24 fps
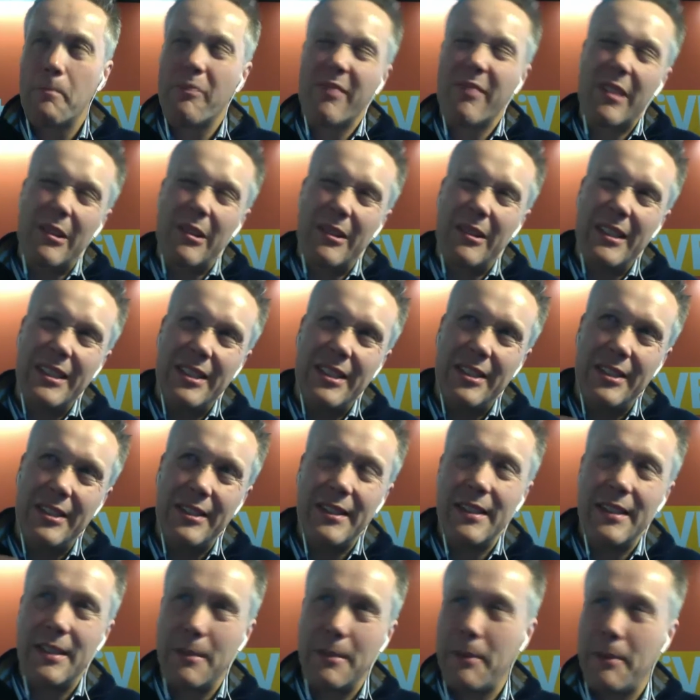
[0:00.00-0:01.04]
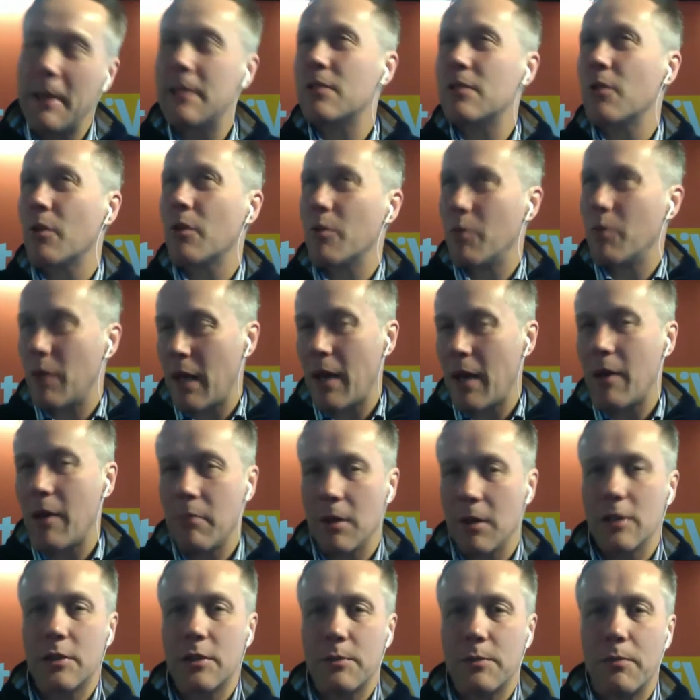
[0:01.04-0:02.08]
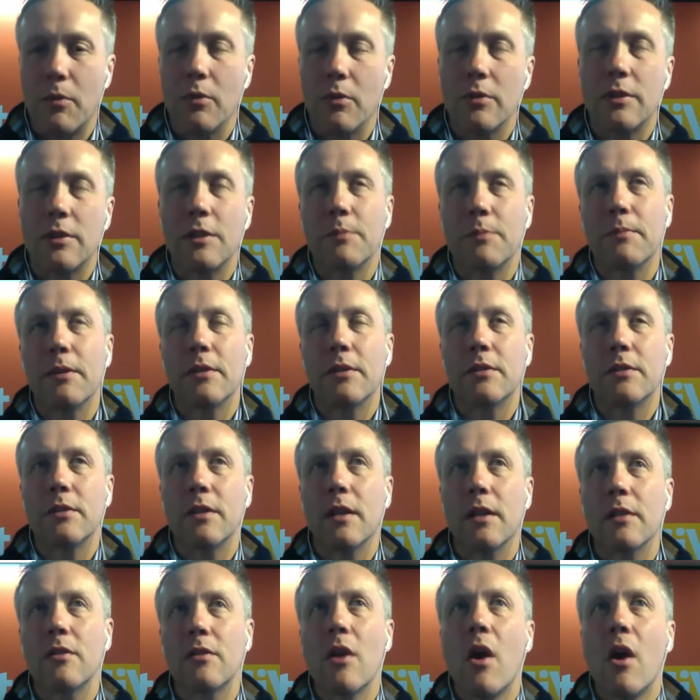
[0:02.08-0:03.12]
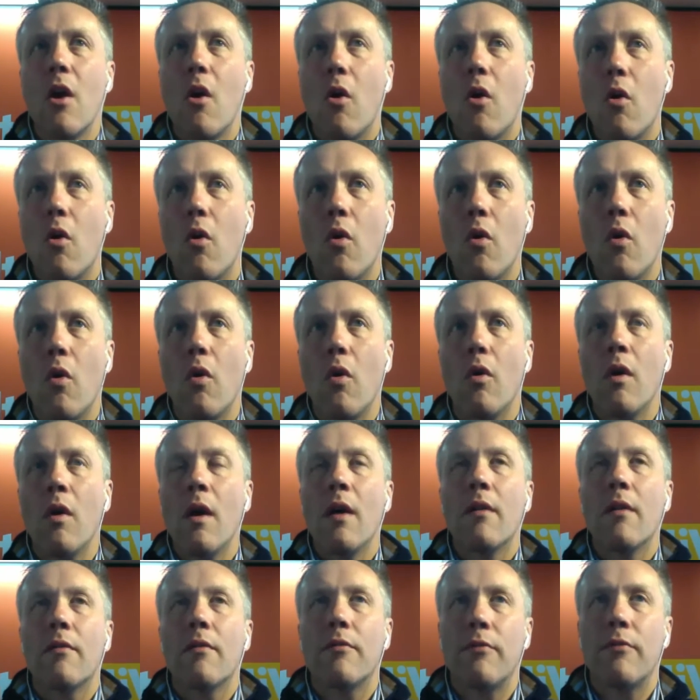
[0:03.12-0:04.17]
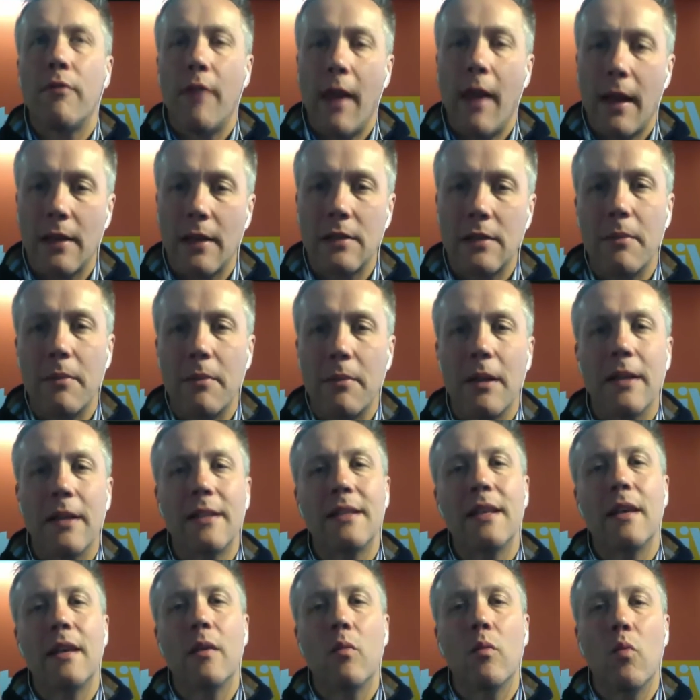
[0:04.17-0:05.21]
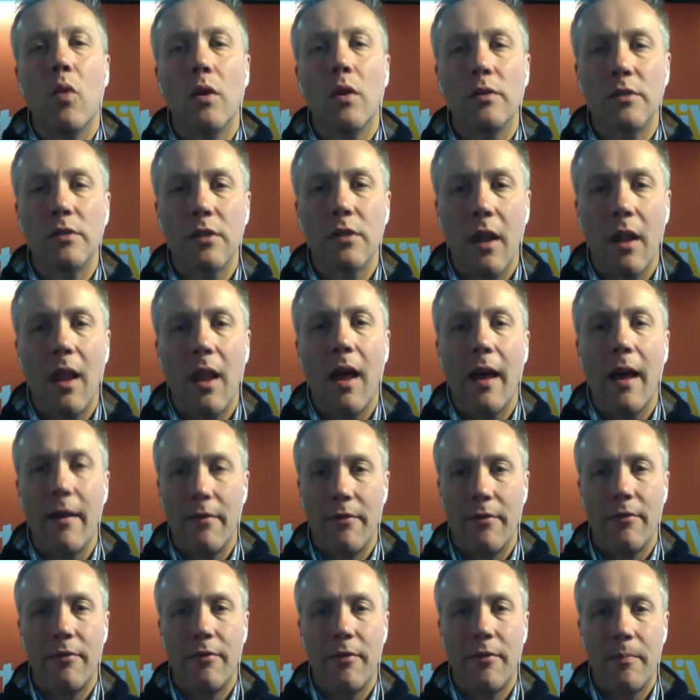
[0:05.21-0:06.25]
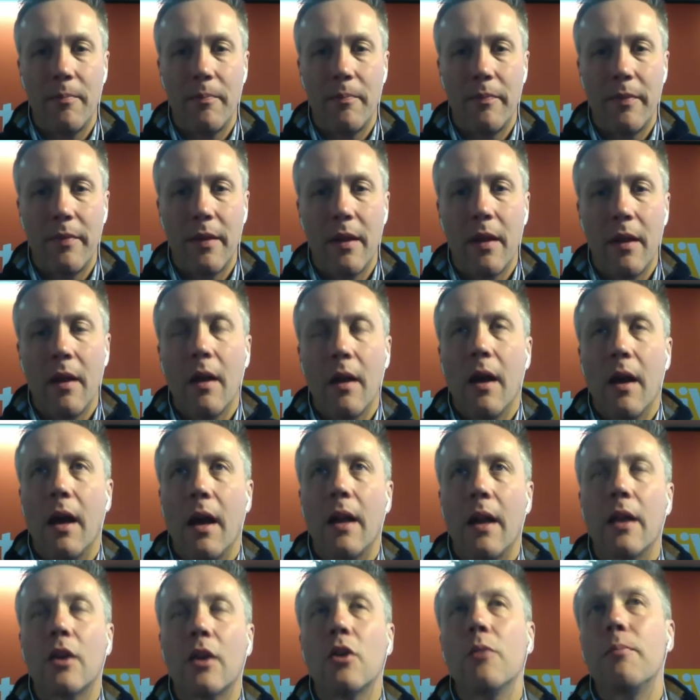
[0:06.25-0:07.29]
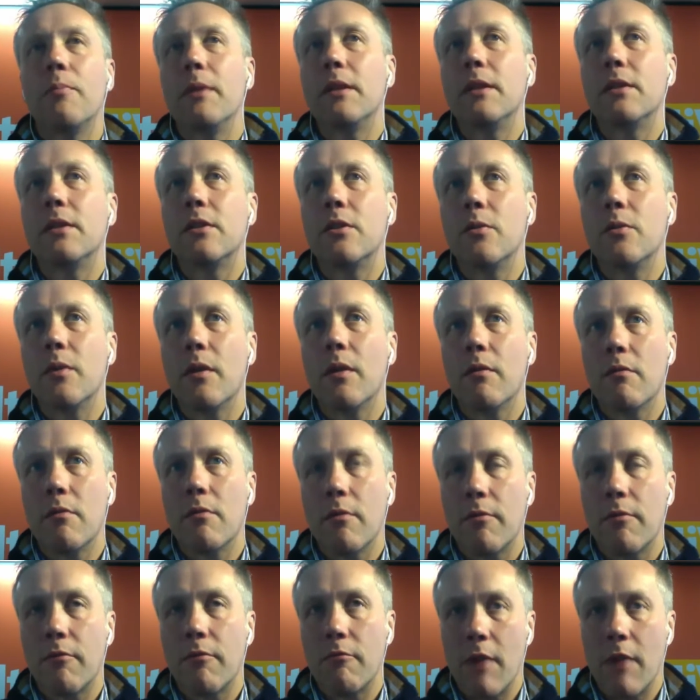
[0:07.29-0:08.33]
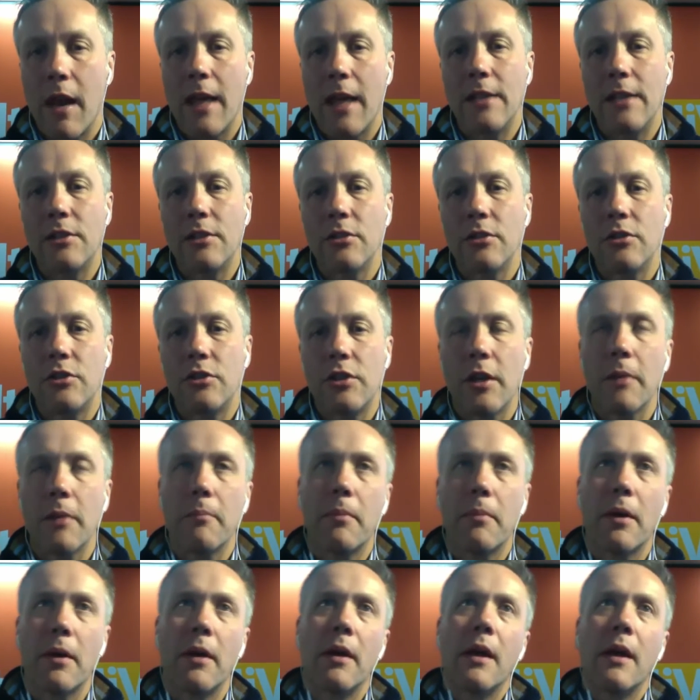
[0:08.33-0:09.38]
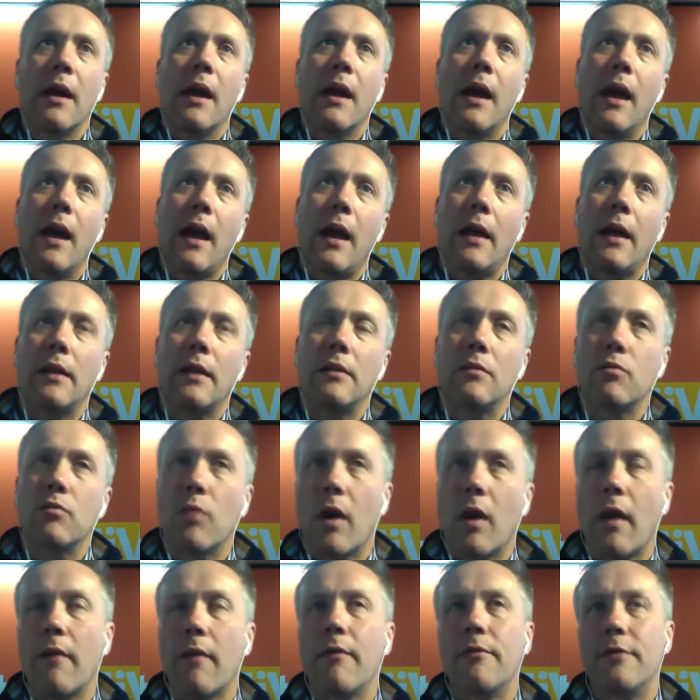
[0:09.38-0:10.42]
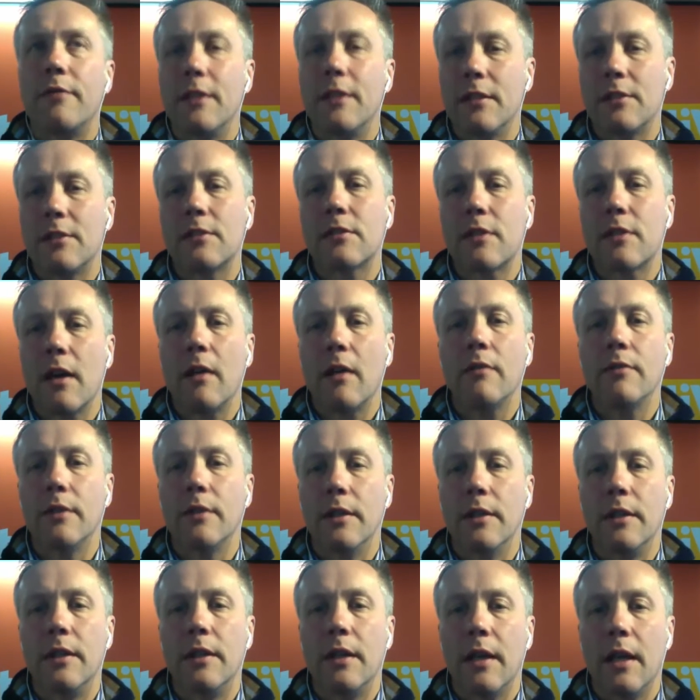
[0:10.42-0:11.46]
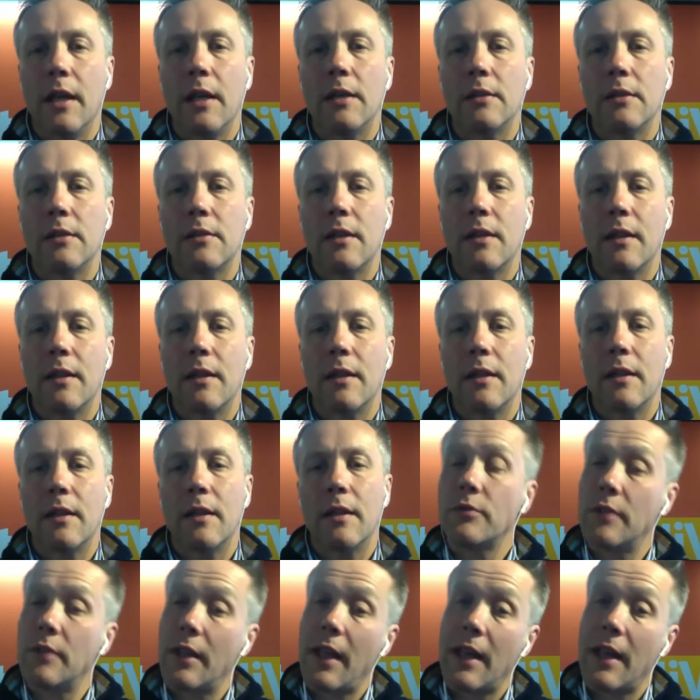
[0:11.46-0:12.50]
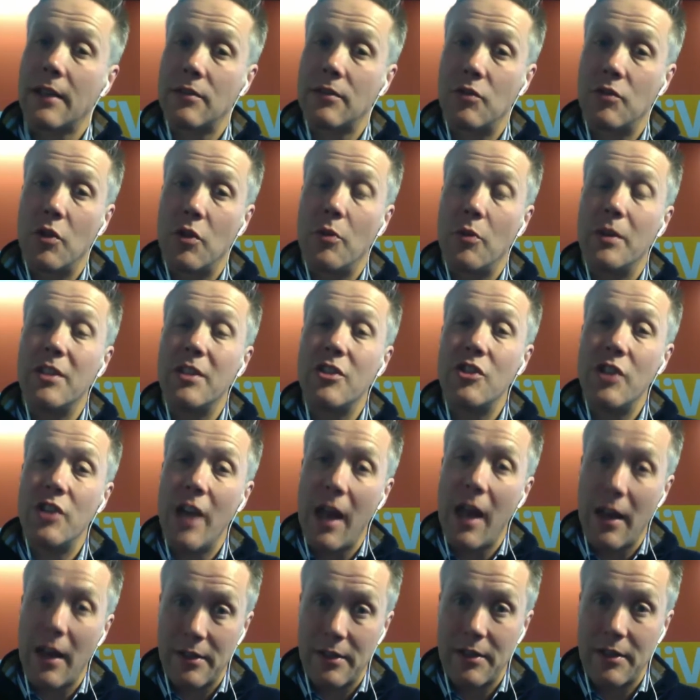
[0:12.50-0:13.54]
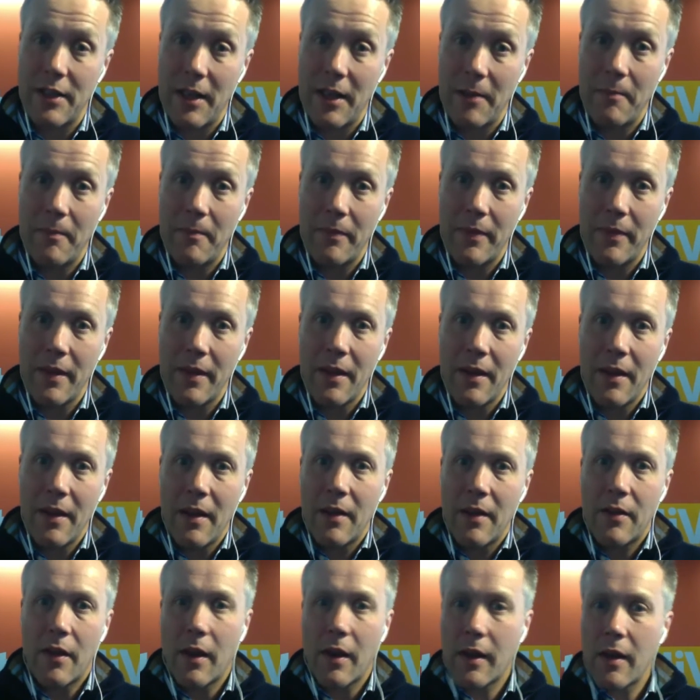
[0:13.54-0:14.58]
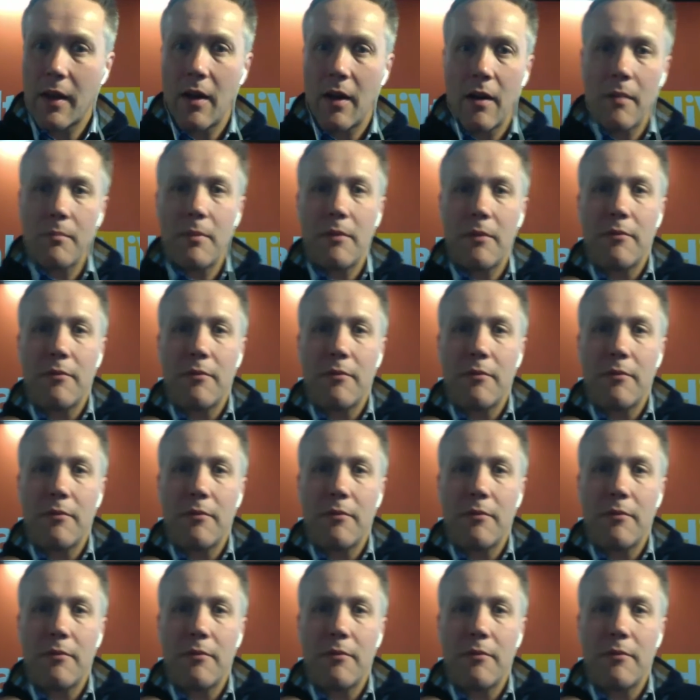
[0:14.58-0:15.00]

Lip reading: which depends on how much sports this person does, or flexibility in one's life. And it could be to do with a relationship, And what I've discovered is that this often has to do with jealousy, that I can't be